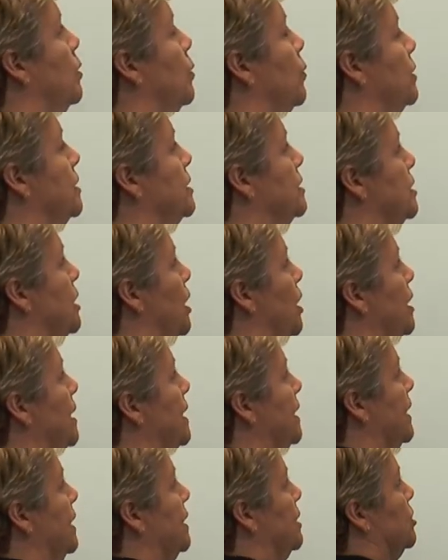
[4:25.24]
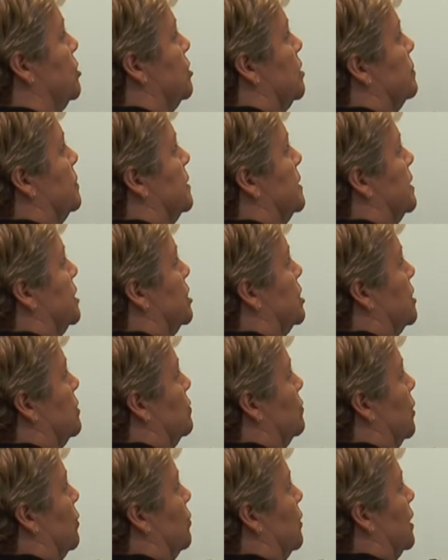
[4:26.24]
we're slowly getting to a
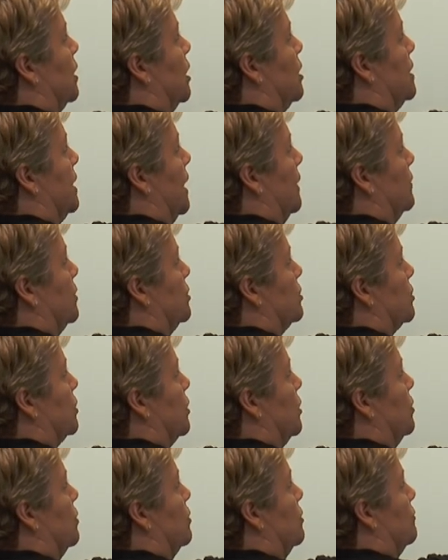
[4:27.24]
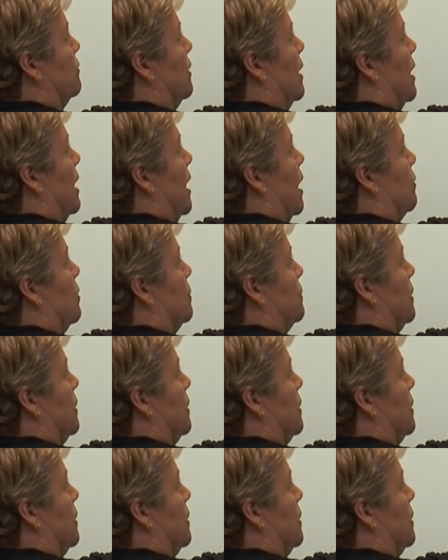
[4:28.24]
position where we go down this curve and we're